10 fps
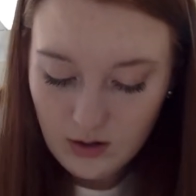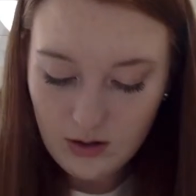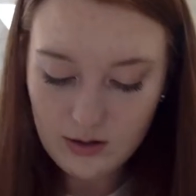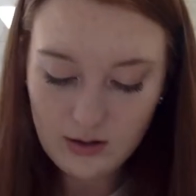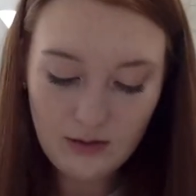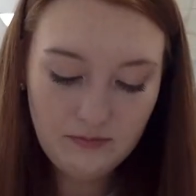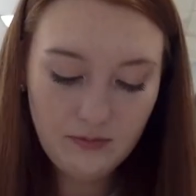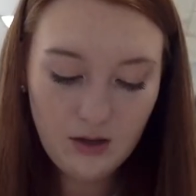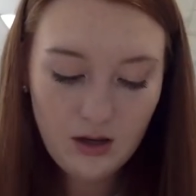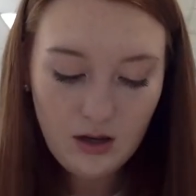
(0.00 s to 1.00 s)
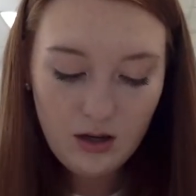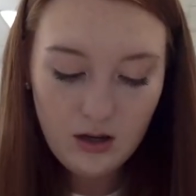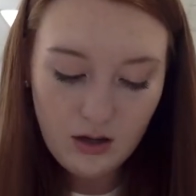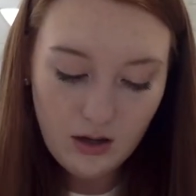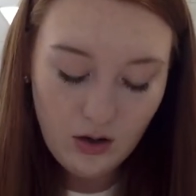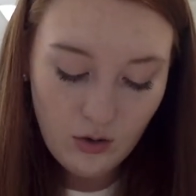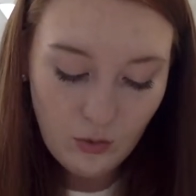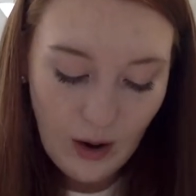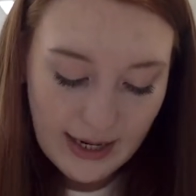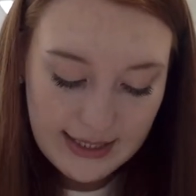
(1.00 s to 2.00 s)
Awesome.
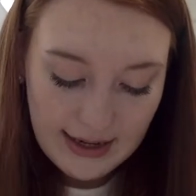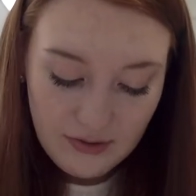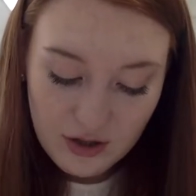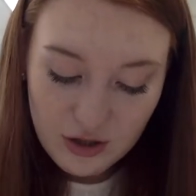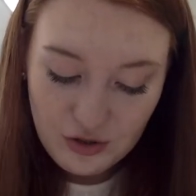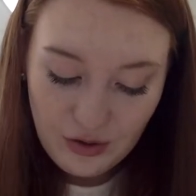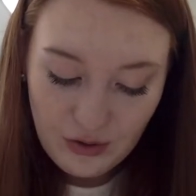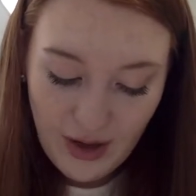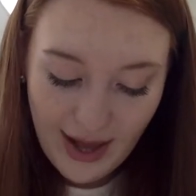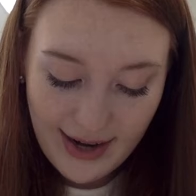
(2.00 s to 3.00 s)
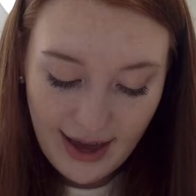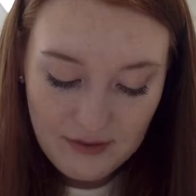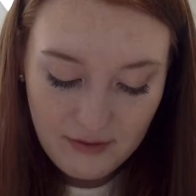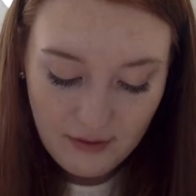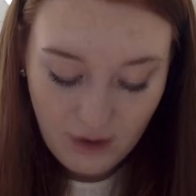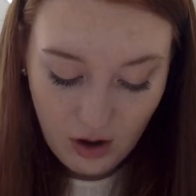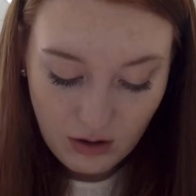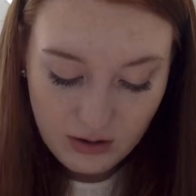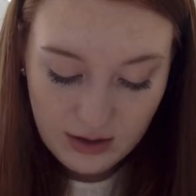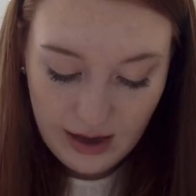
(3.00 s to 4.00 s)
Write T for true and F for
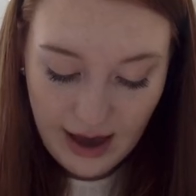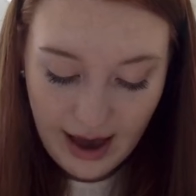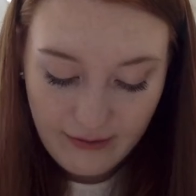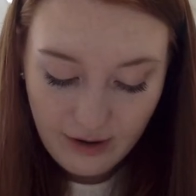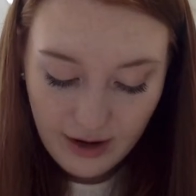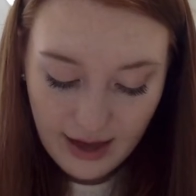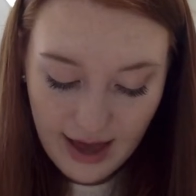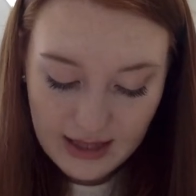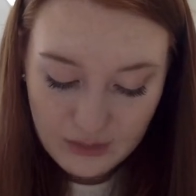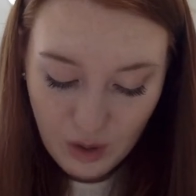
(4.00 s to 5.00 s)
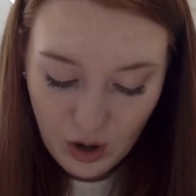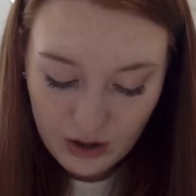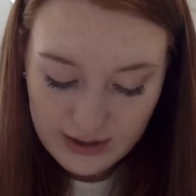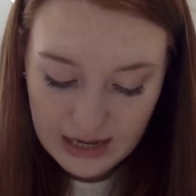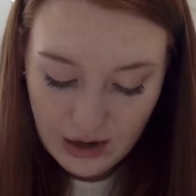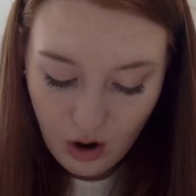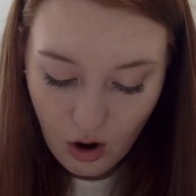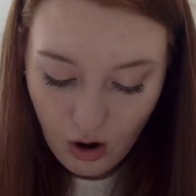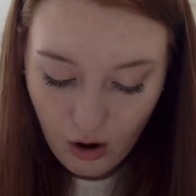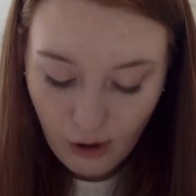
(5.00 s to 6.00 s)
false. Africa has parts in
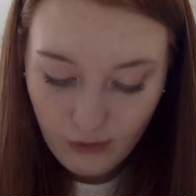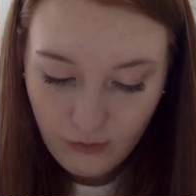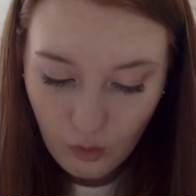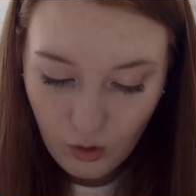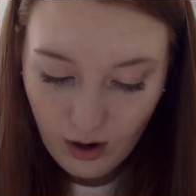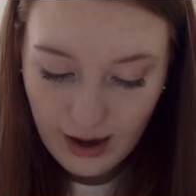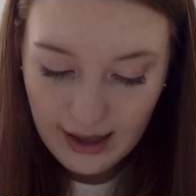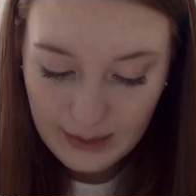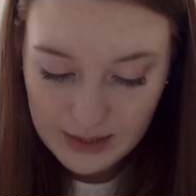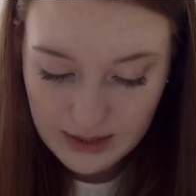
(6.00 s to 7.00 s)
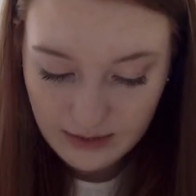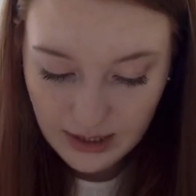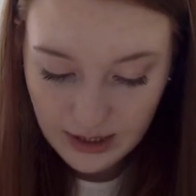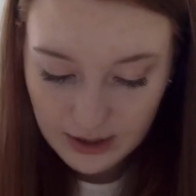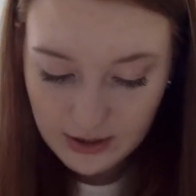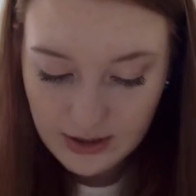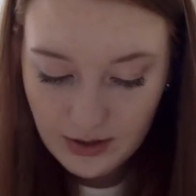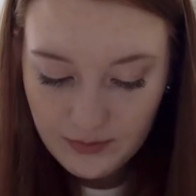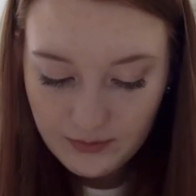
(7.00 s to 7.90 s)
all 4 hemispheres.